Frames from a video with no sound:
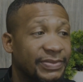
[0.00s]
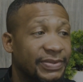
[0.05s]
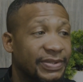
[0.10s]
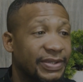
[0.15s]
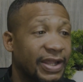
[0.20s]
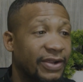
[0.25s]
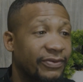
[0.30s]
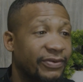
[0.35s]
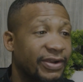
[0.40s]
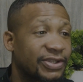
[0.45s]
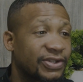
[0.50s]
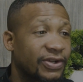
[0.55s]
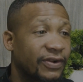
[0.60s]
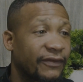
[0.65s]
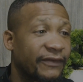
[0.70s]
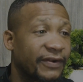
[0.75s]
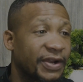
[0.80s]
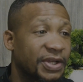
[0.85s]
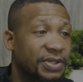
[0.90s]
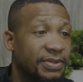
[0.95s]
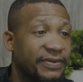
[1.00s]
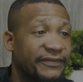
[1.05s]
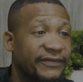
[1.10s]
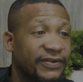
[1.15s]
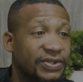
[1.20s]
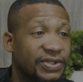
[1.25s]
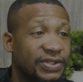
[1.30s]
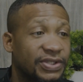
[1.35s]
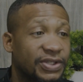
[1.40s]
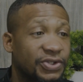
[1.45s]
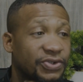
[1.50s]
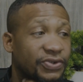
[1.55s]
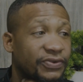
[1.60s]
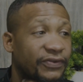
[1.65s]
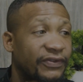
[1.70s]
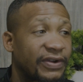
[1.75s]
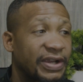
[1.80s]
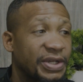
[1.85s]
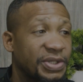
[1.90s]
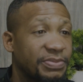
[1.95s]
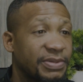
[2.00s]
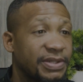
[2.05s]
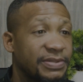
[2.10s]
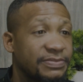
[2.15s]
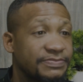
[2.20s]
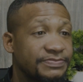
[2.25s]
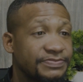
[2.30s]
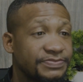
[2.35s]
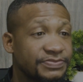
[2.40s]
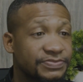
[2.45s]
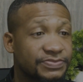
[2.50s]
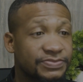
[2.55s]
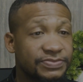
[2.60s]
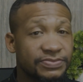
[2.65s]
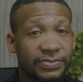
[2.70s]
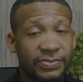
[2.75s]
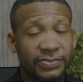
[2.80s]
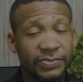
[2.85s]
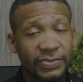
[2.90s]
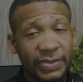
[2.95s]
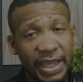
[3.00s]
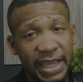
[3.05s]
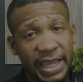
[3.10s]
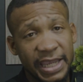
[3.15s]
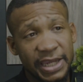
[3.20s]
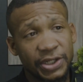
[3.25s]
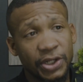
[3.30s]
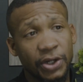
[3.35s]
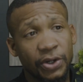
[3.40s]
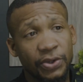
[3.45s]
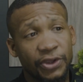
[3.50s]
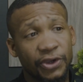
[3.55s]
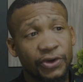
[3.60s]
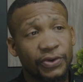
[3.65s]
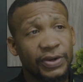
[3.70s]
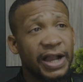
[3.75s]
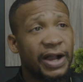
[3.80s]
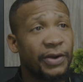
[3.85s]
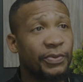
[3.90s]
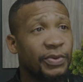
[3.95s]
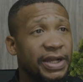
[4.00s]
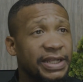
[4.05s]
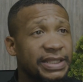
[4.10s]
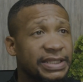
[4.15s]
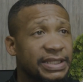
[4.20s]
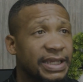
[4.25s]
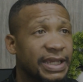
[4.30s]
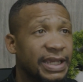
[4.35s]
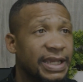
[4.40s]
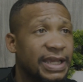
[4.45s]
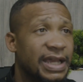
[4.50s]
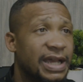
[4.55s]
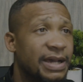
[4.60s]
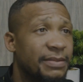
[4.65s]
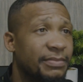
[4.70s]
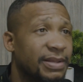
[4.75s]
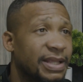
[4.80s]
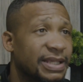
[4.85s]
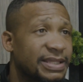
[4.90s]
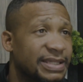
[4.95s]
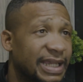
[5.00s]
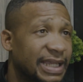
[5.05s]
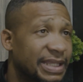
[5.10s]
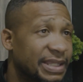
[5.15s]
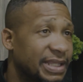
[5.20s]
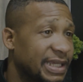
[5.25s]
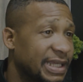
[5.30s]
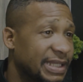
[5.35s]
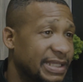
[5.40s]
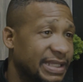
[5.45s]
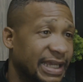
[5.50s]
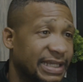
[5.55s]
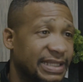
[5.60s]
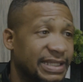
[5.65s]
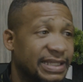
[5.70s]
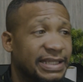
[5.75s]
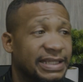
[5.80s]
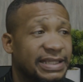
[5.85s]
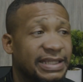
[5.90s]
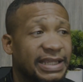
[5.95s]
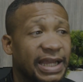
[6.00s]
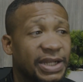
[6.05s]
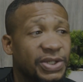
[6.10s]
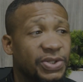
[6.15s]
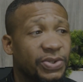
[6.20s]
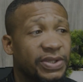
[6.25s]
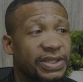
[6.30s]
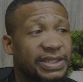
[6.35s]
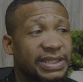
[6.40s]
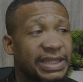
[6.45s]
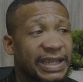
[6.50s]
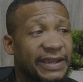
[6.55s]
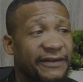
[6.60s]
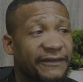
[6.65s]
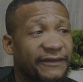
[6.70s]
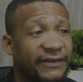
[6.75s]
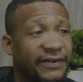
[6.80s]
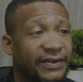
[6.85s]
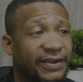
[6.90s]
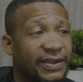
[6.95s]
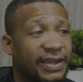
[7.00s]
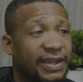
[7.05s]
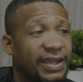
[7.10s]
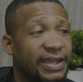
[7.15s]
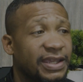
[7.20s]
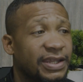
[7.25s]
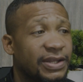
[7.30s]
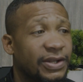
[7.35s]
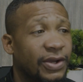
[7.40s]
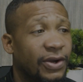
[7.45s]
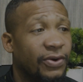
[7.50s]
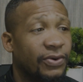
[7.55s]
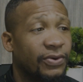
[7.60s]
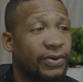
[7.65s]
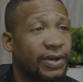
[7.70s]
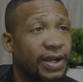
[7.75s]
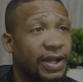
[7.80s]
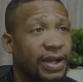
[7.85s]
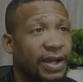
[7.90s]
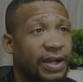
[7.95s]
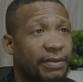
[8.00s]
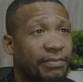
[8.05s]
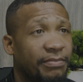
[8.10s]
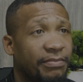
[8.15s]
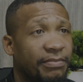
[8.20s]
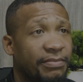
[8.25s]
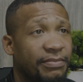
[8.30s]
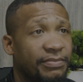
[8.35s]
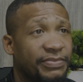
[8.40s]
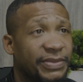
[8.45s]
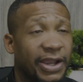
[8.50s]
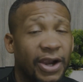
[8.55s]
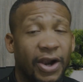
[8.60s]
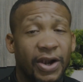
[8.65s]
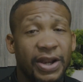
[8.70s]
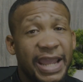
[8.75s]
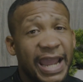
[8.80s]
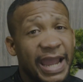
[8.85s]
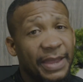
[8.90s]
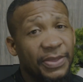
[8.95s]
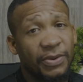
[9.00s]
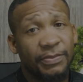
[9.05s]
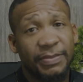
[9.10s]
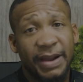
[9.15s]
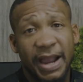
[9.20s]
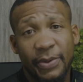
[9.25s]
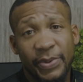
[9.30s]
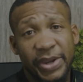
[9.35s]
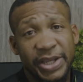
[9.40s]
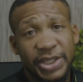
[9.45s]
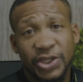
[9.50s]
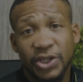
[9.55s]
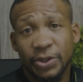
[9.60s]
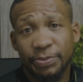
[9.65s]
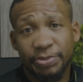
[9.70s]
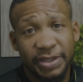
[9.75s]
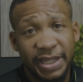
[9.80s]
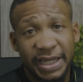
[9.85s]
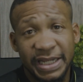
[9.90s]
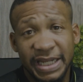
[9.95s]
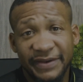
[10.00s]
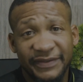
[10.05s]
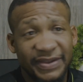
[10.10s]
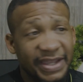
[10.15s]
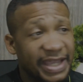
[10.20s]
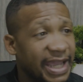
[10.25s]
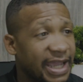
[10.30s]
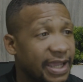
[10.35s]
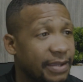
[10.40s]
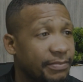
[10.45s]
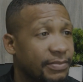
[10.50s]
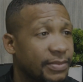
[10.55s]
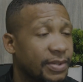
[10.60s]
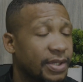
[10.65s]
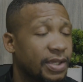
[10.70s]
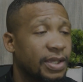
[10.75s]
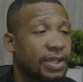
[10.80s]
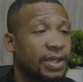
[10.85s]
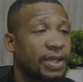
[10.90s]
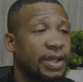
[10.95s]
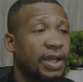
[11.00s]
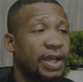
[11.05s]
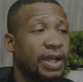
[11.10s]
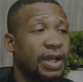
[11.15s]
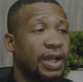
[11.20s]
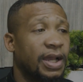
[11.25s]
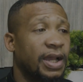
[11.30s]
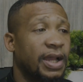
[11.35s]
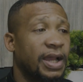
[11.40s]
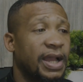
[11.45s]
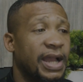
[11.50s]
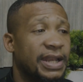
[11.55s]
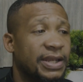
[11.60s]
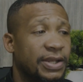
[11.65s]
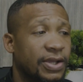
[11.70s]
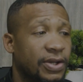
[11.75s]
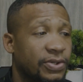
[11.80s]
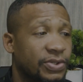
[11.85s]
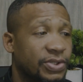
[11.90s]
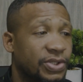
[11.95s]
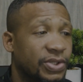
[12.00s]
You got a redshirt freshman versus a true freshman, and you know who the crowd wants. But let's take a look at Texas's schedule to see if. You know, they already have their bye weeks. They're playing every game. I know.